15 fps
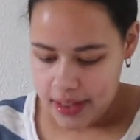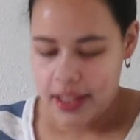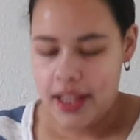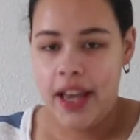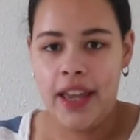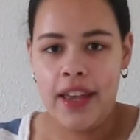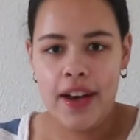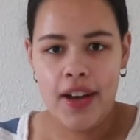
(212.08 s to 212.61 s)

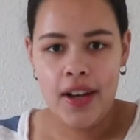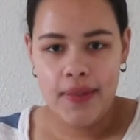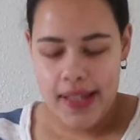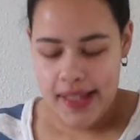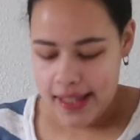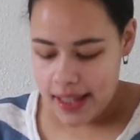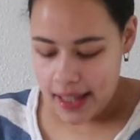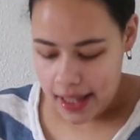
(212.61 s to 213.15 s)
I
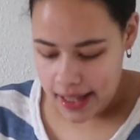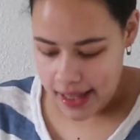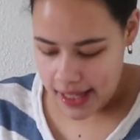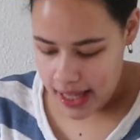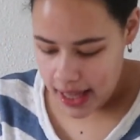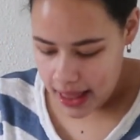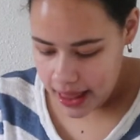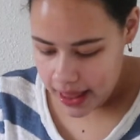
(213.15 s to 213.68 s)
always
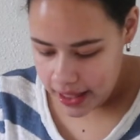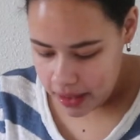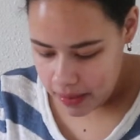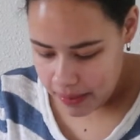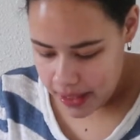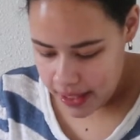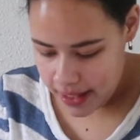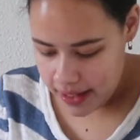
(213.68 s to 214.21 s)
cut a little
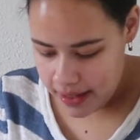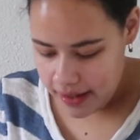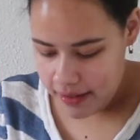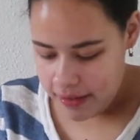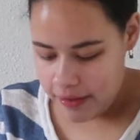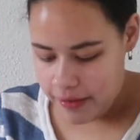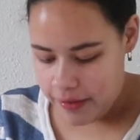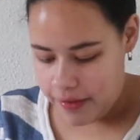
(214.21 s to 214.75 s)
bit
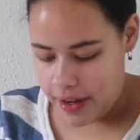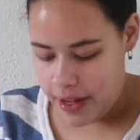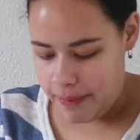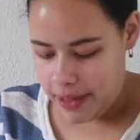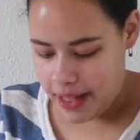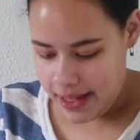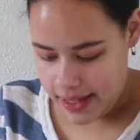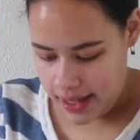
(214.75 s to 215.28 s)
from
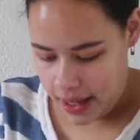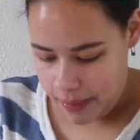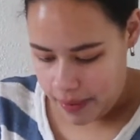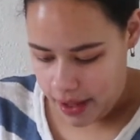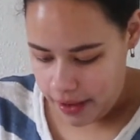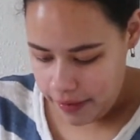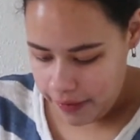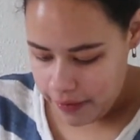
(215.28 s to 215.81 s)
the top
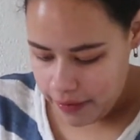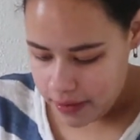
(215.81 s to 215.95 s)
up.